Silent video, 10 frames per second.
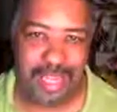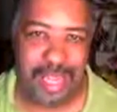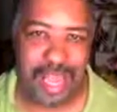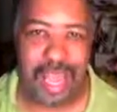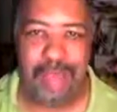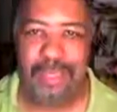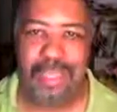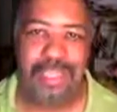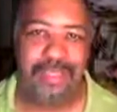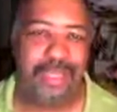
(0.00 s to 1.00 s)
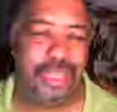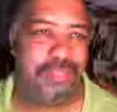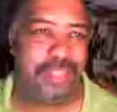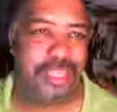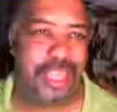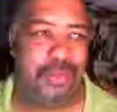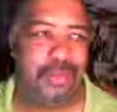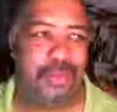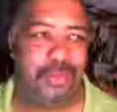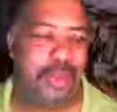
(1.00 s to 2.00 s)
how many would of us say,
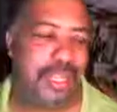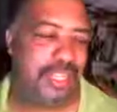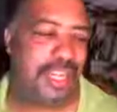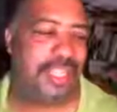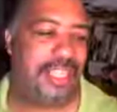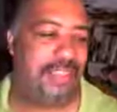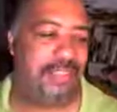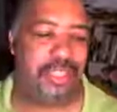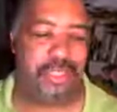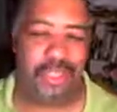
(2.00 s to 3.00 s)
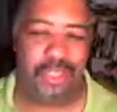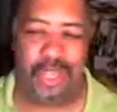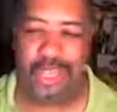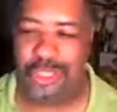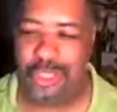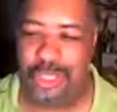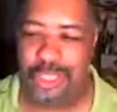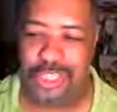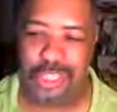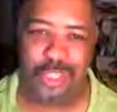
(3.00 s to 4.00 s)
well, why should I give it to you? You're
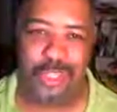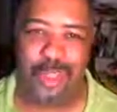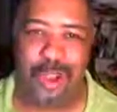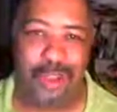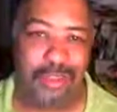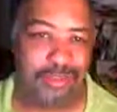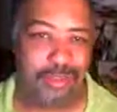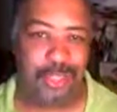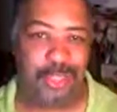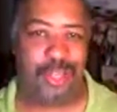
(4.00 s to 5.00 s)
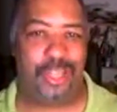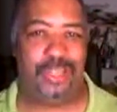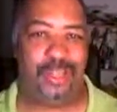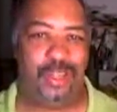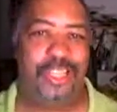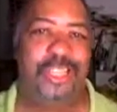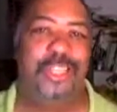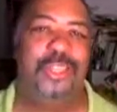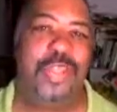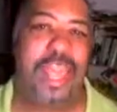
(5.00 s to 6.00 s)
just a dog from across the
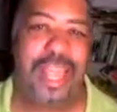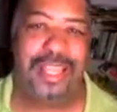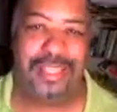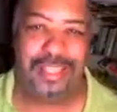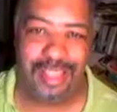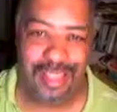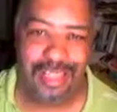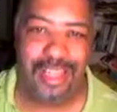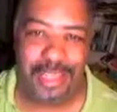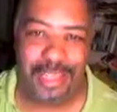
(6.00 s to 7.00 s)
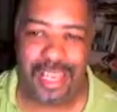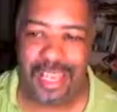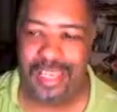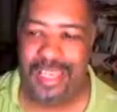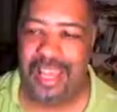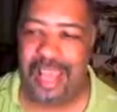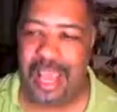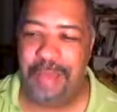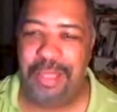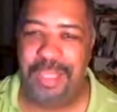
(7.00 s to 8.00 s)
tracks. Okay?
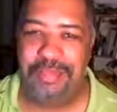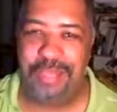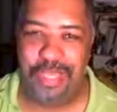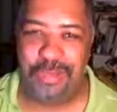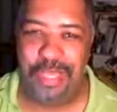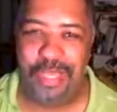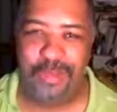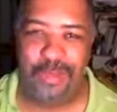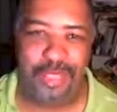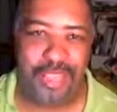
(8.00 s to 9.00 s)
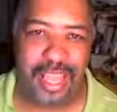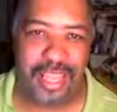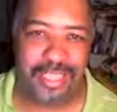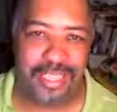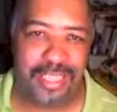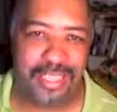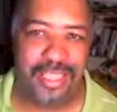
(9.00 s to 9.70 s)
How many of us would actually,